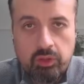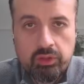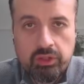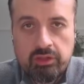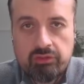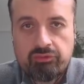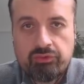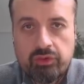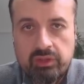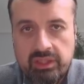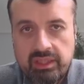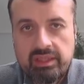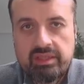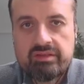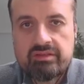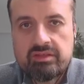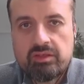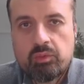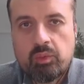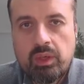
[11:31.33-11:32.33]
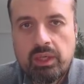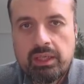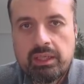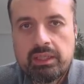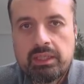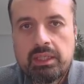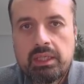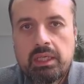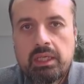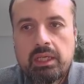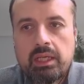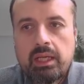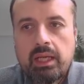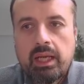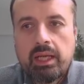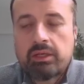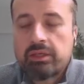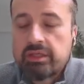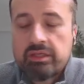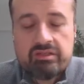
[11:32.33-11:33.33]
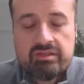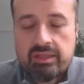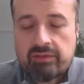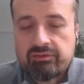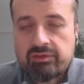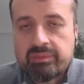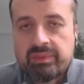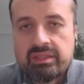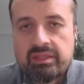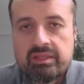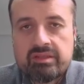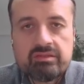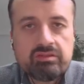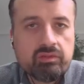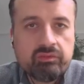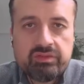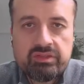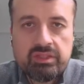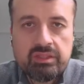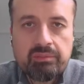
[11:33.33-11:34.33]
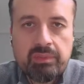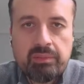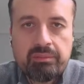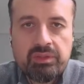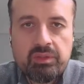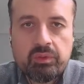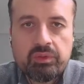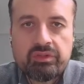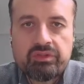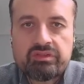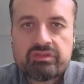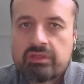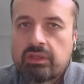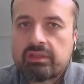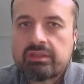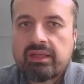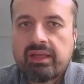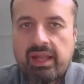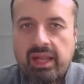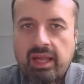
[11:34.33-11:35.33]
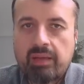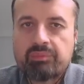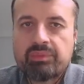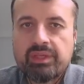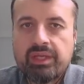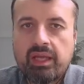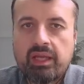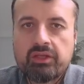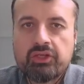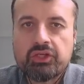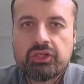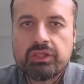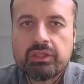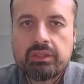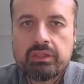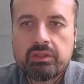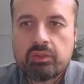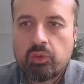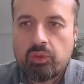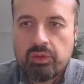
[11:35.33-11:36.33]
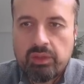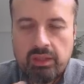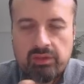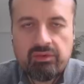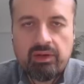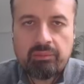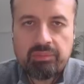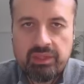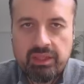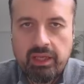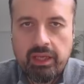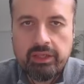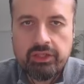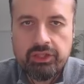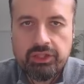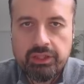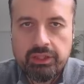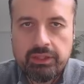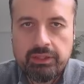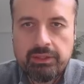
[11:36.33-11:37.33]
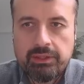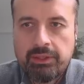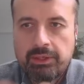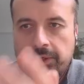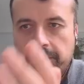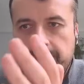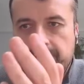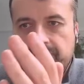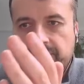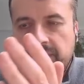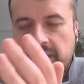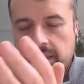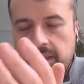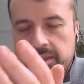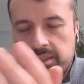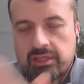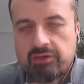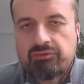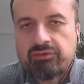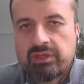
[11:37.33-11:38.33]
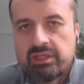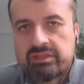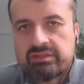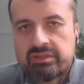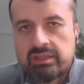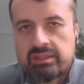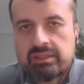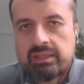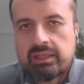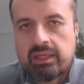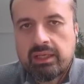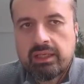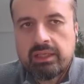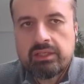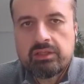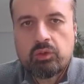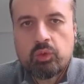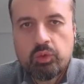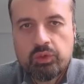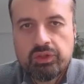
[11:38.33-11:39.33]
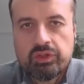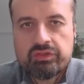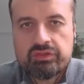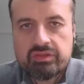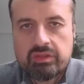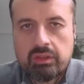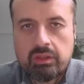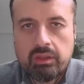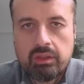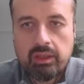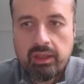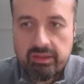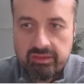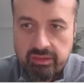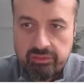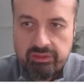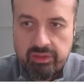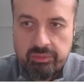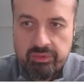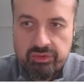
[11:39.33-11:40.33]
you are looking for an easy way, and it doesn't have to be this, obviously maybe you want to start the care application or another application, definitely setting it in auto start as I've